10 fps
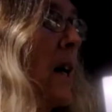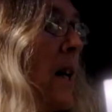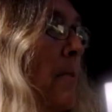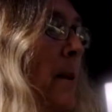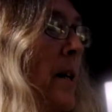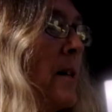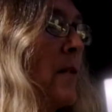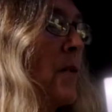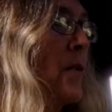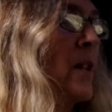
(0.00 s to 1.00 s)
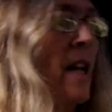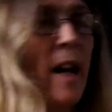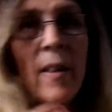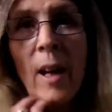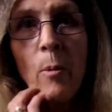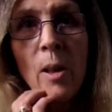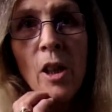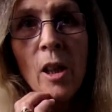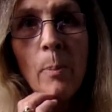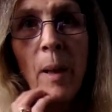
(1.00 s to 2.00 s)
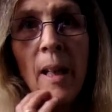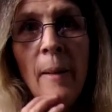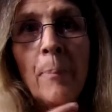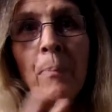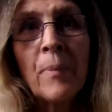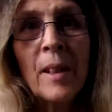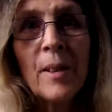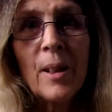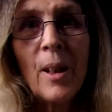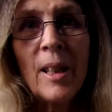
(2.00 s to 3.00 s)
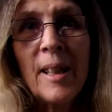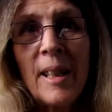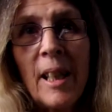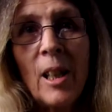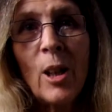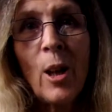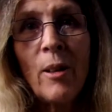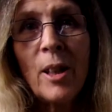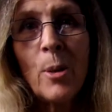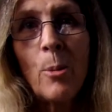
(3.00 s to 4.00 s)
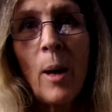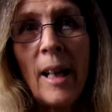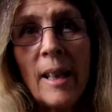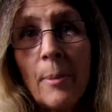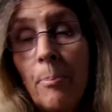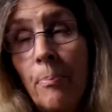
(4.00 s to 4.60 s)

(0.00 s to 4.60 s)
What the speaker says: But for now they would just be kind of sitting and going to waste